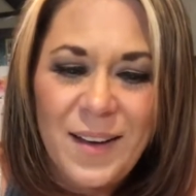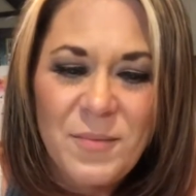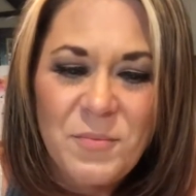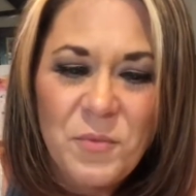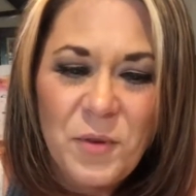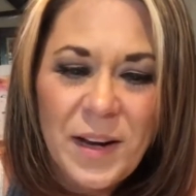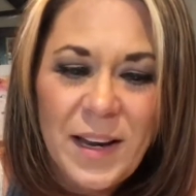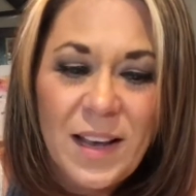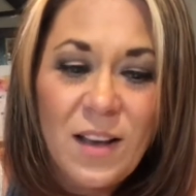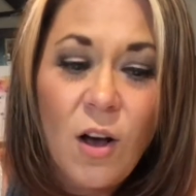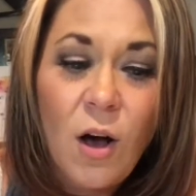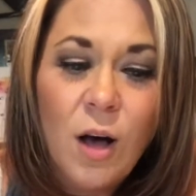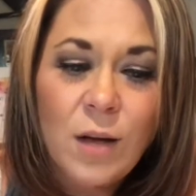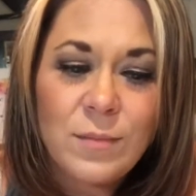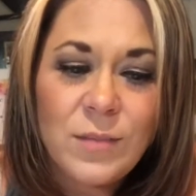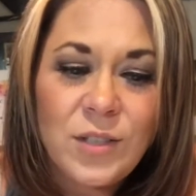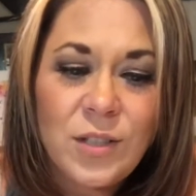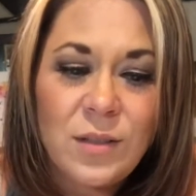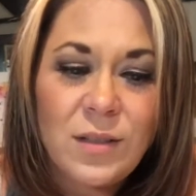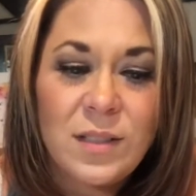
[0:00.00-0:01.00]
when it
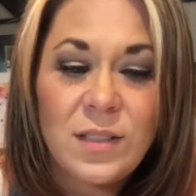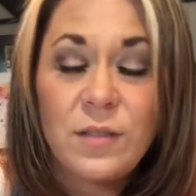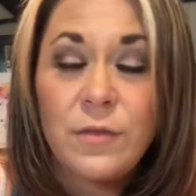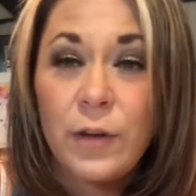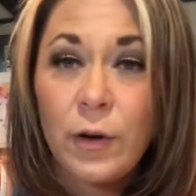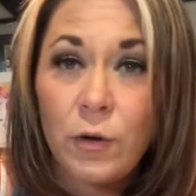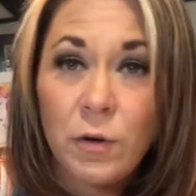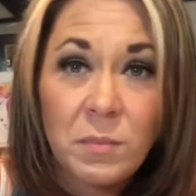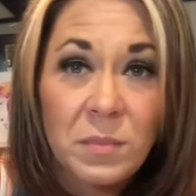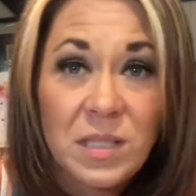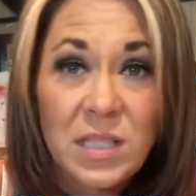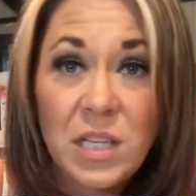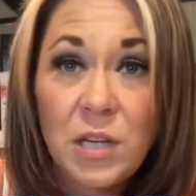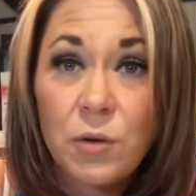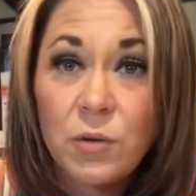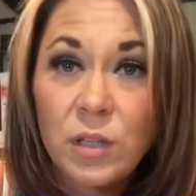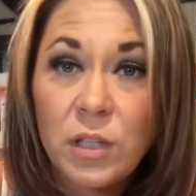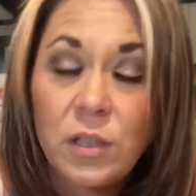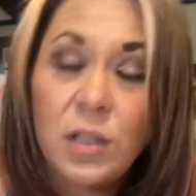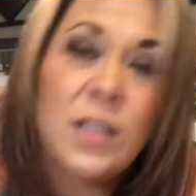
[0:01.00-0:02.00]
comes to this very
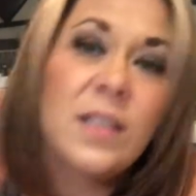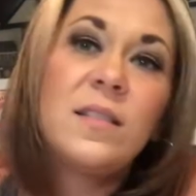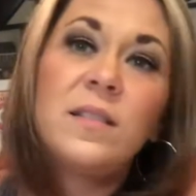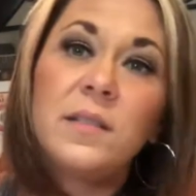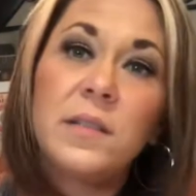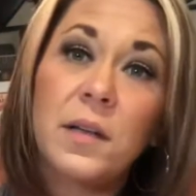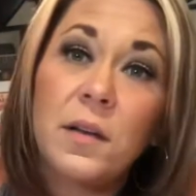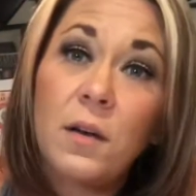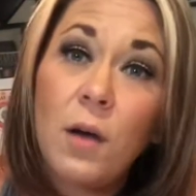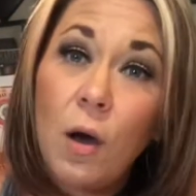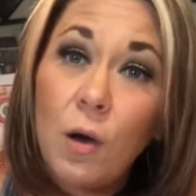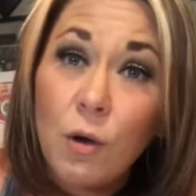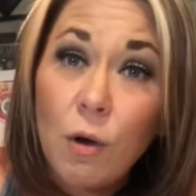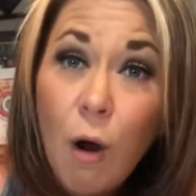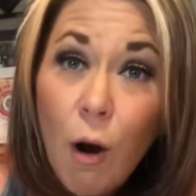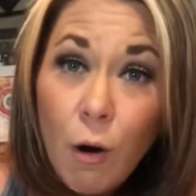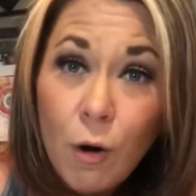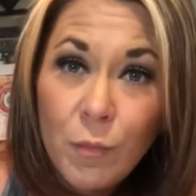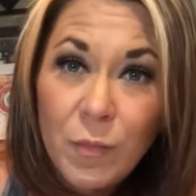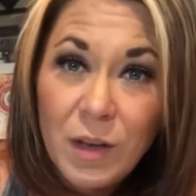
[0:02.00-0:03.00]
materialistic
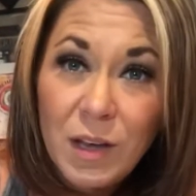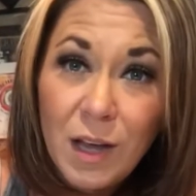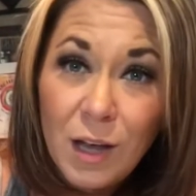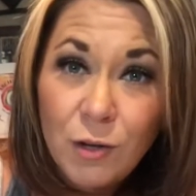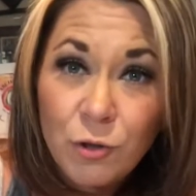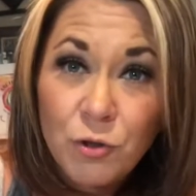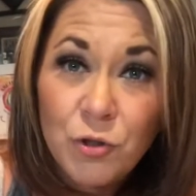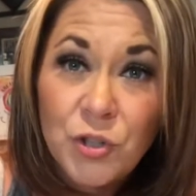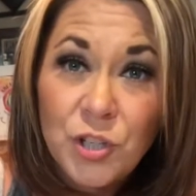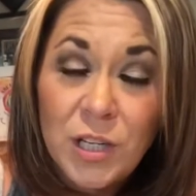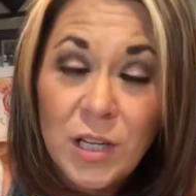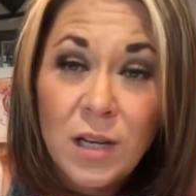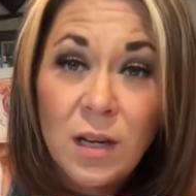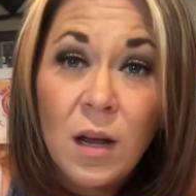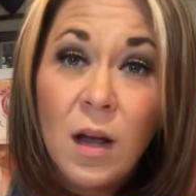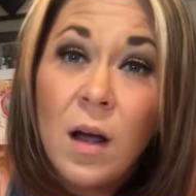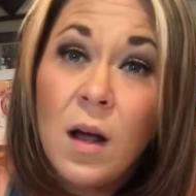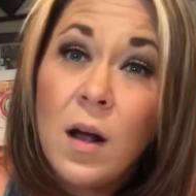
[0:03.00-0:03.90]
karmic energy